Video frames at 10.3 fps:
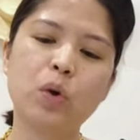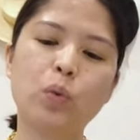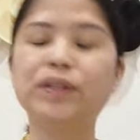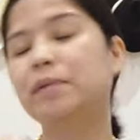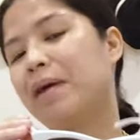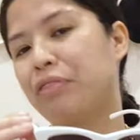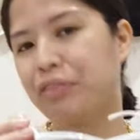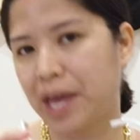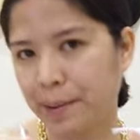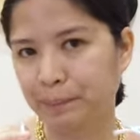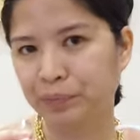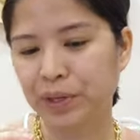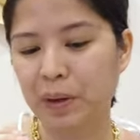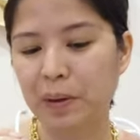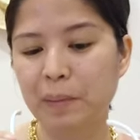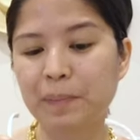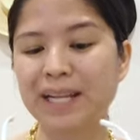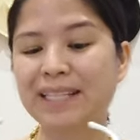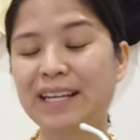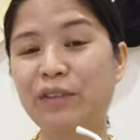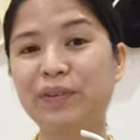Wasn't my thing, but
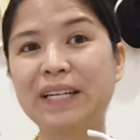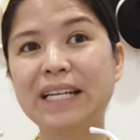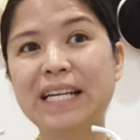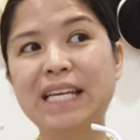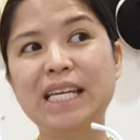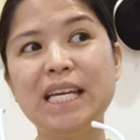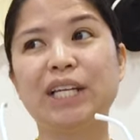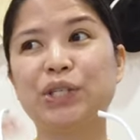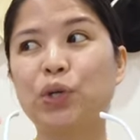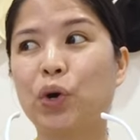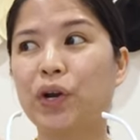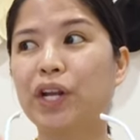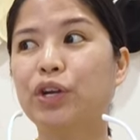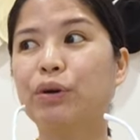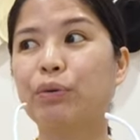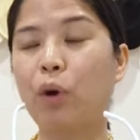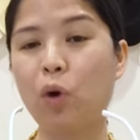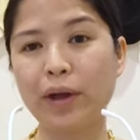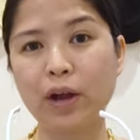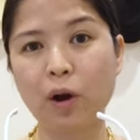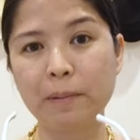it definitely started
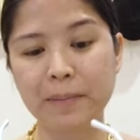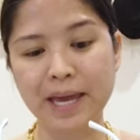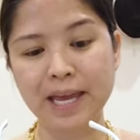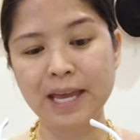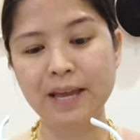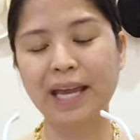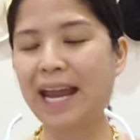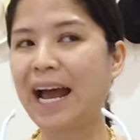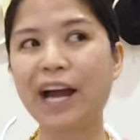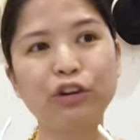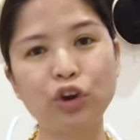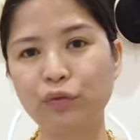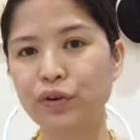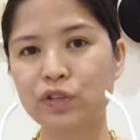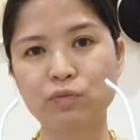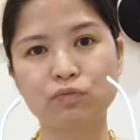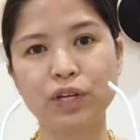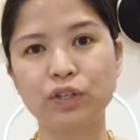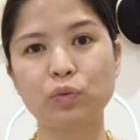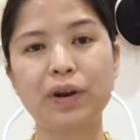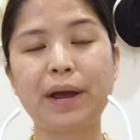growing on me. And I don't know, for some
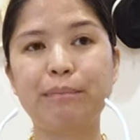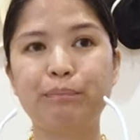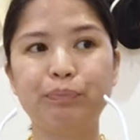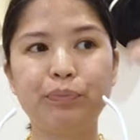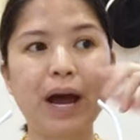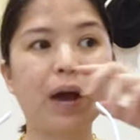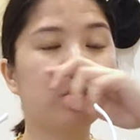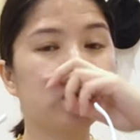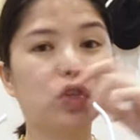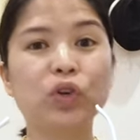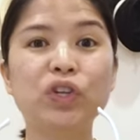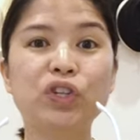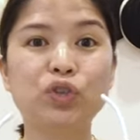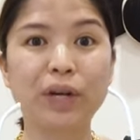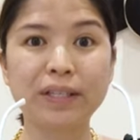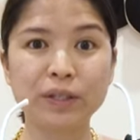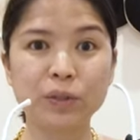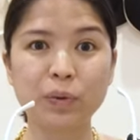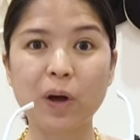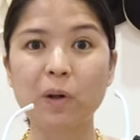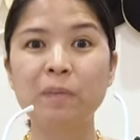reason, when I will show you the dress as
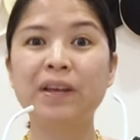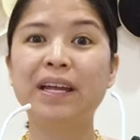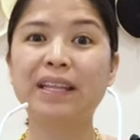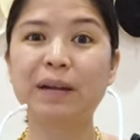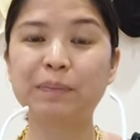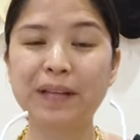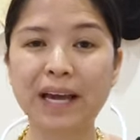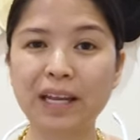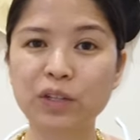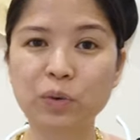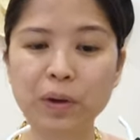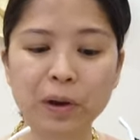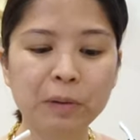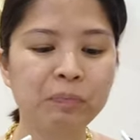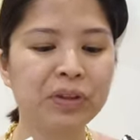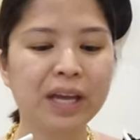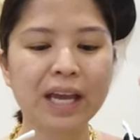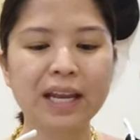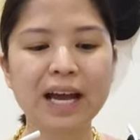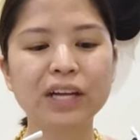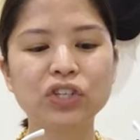well that I'm planning to wear.
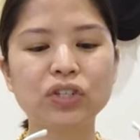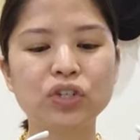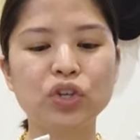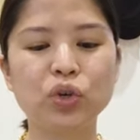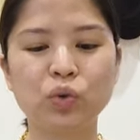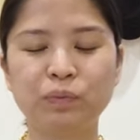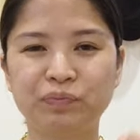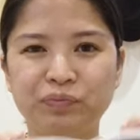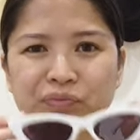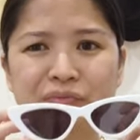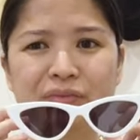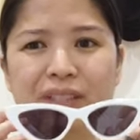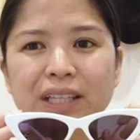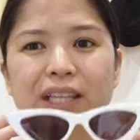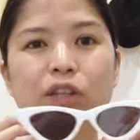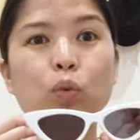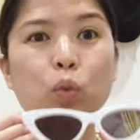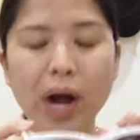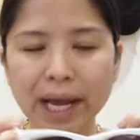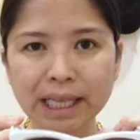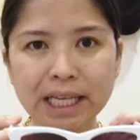And I just knew that the
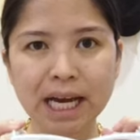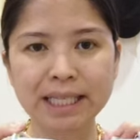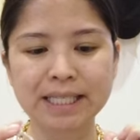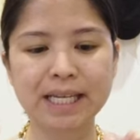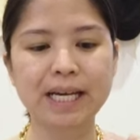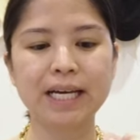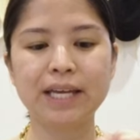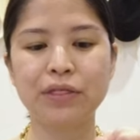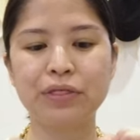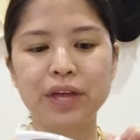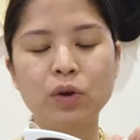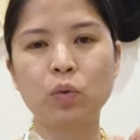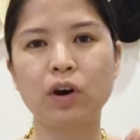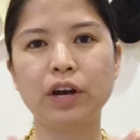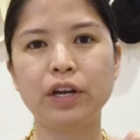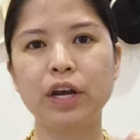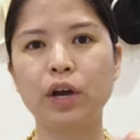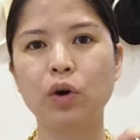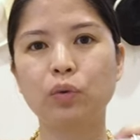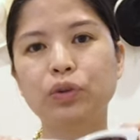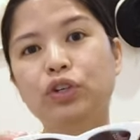white Katsai thin one
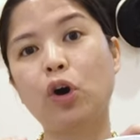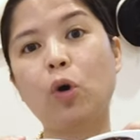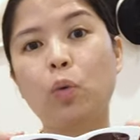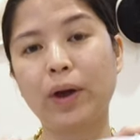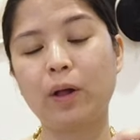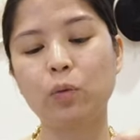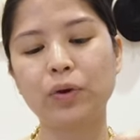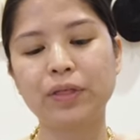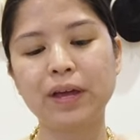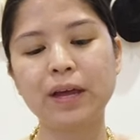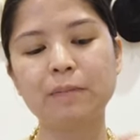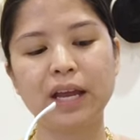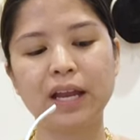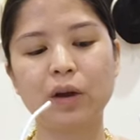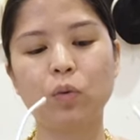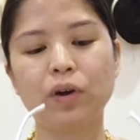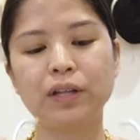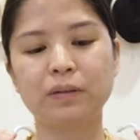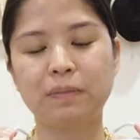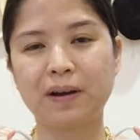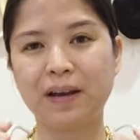would go well with it. And I wanted
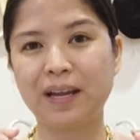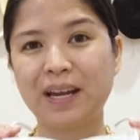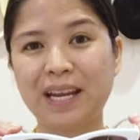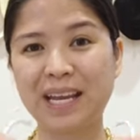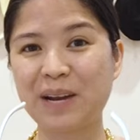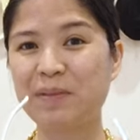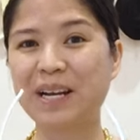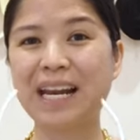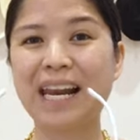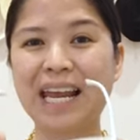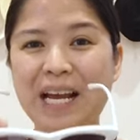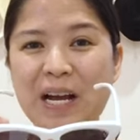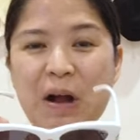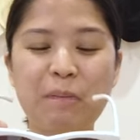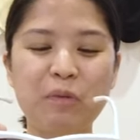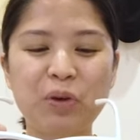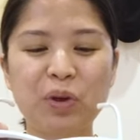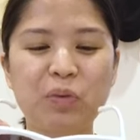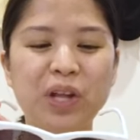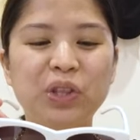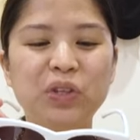to buy it. And again, I'm going to link up when we
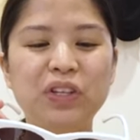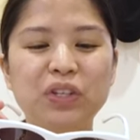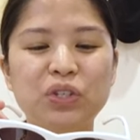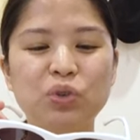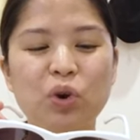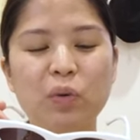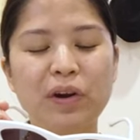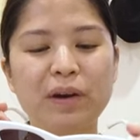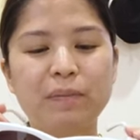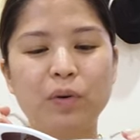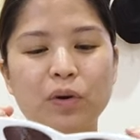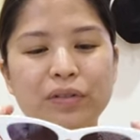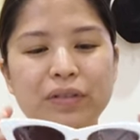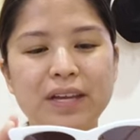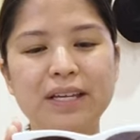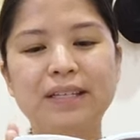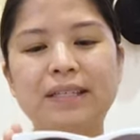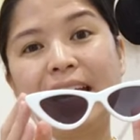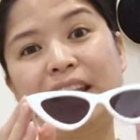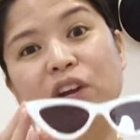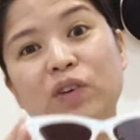went to the store where I bought this
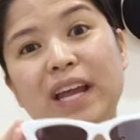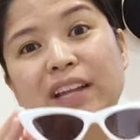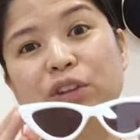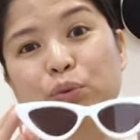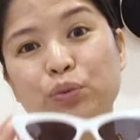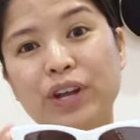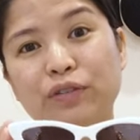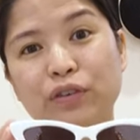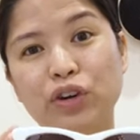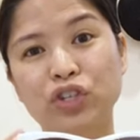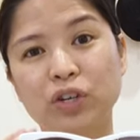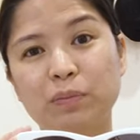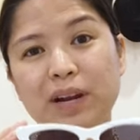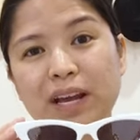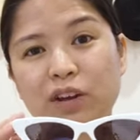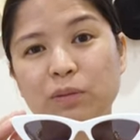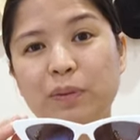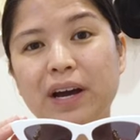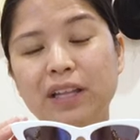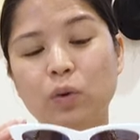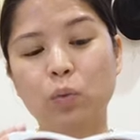and they only had the red version, but I could
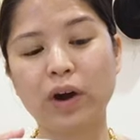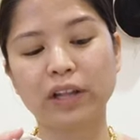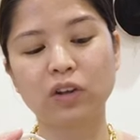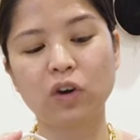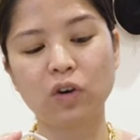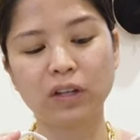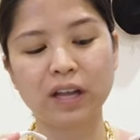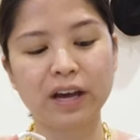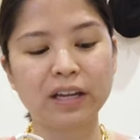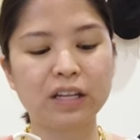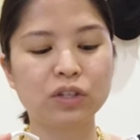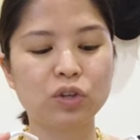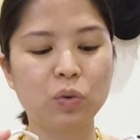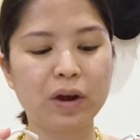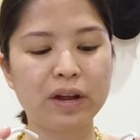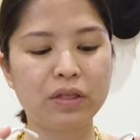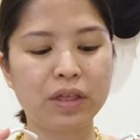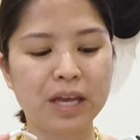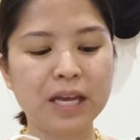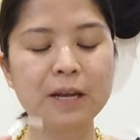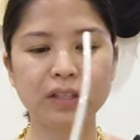buy the white online. And so I
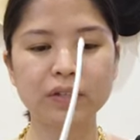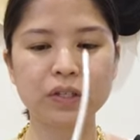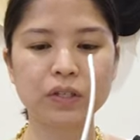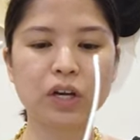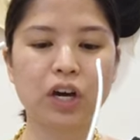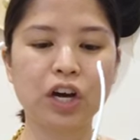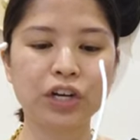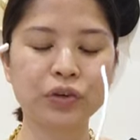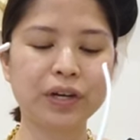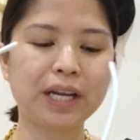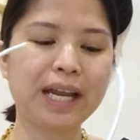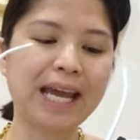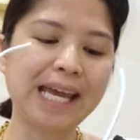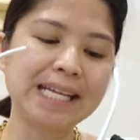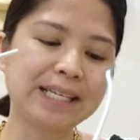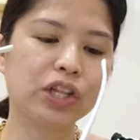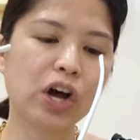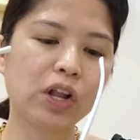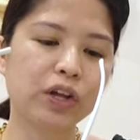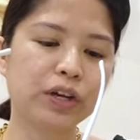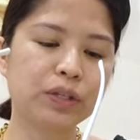did. This is
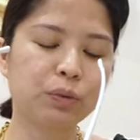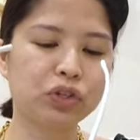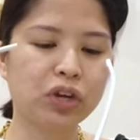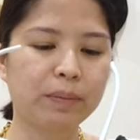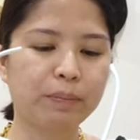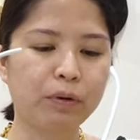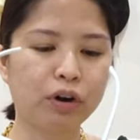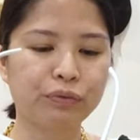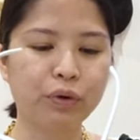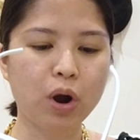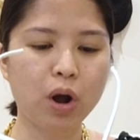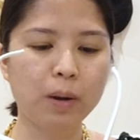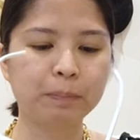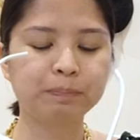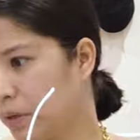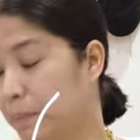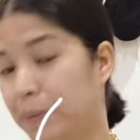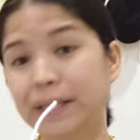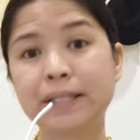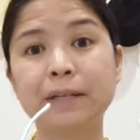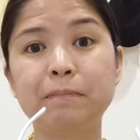$108, which I bought from
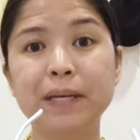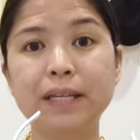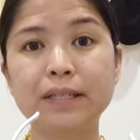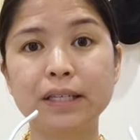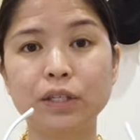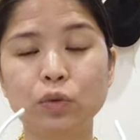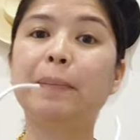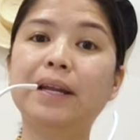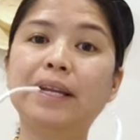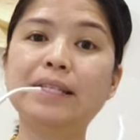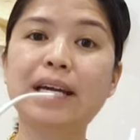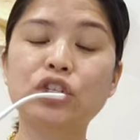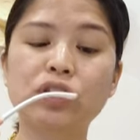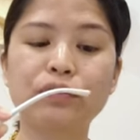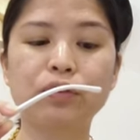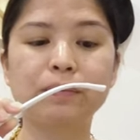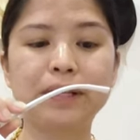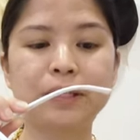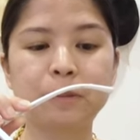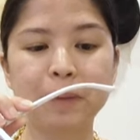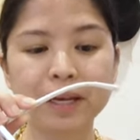Bits and Pieces, but it is actually from
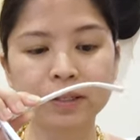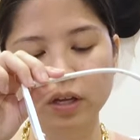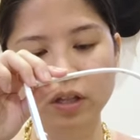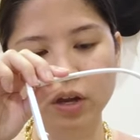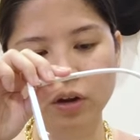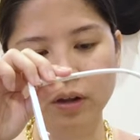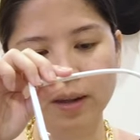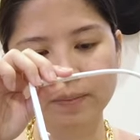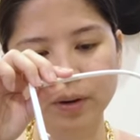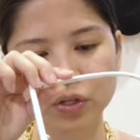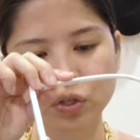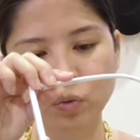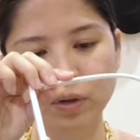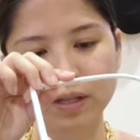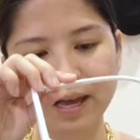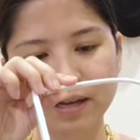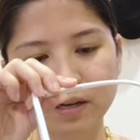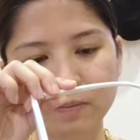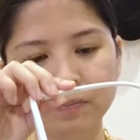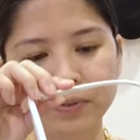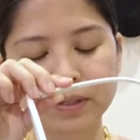Lispex in their collaboration with
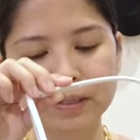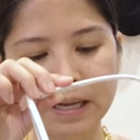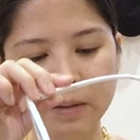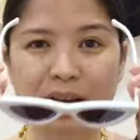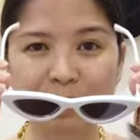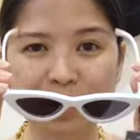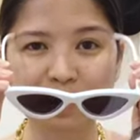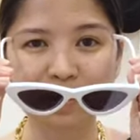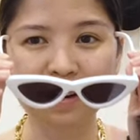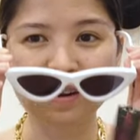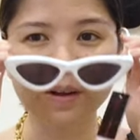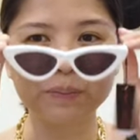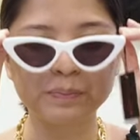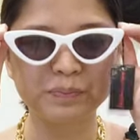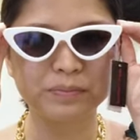Adam Selman. I'm going to put it on.